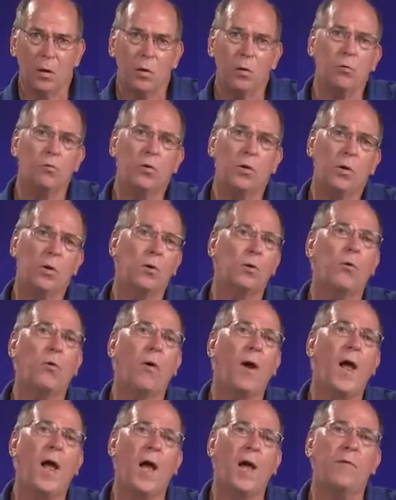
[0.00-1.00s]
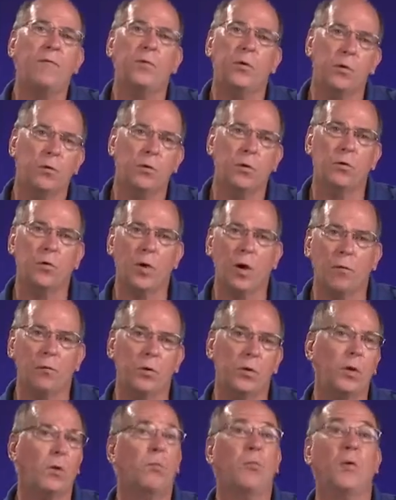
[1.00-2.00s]
Using your graph, you'll
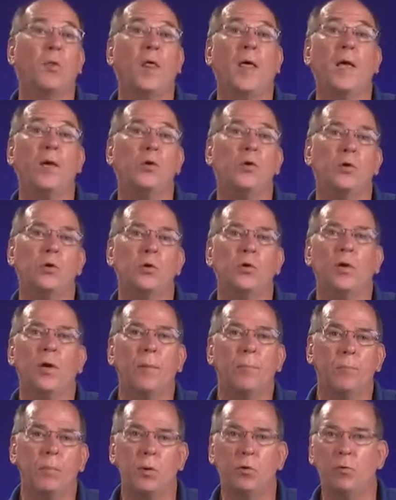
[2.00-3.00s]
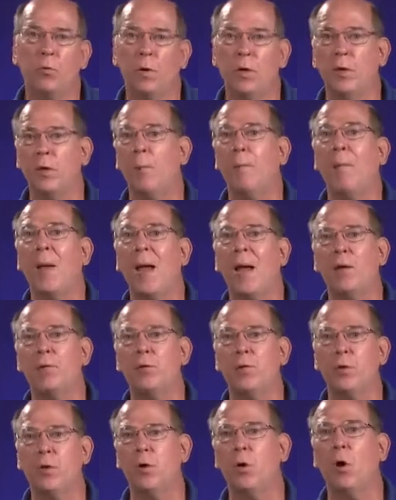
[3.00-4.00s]
discover the relationship between the
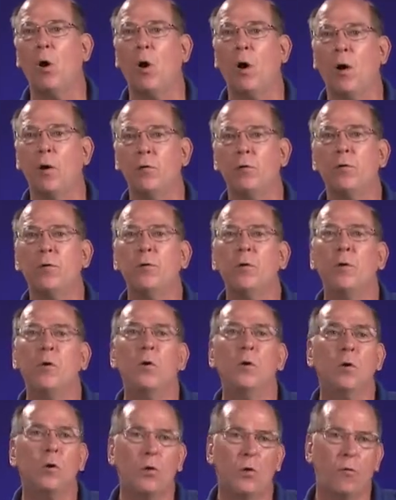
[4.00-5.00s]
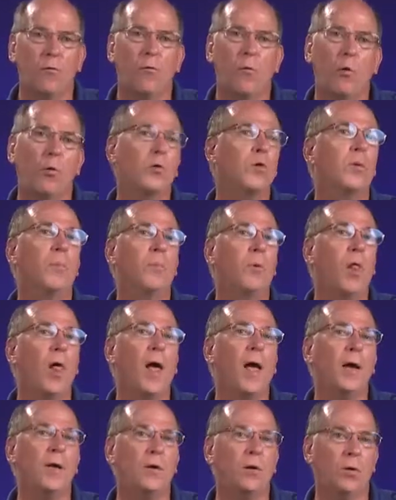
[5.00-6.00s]
mass of the cart, the force
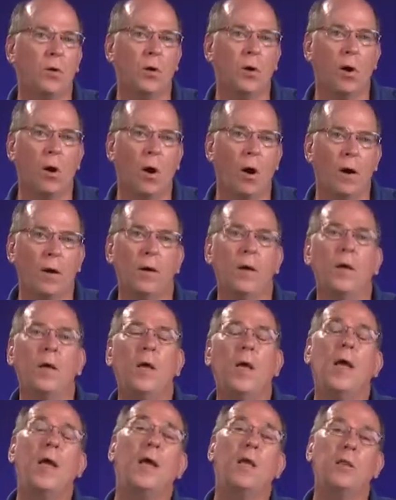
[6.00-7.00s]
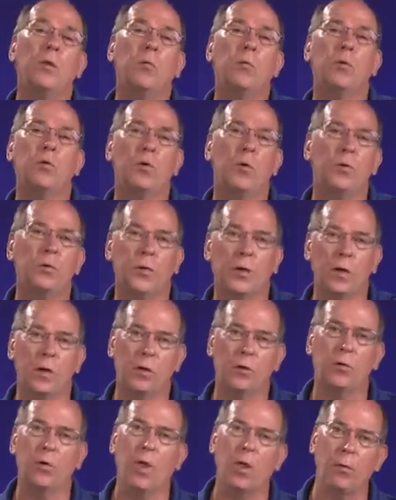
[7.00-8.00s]
applied to the cart, and the resulting
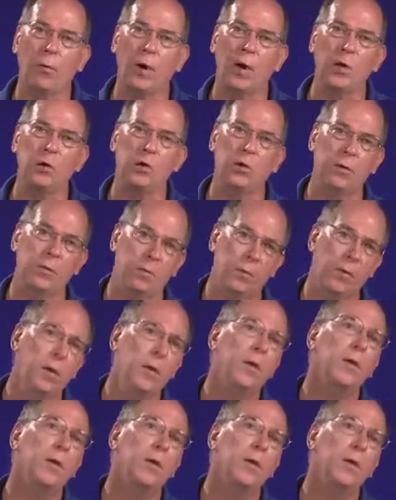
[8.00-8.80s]
acceleration.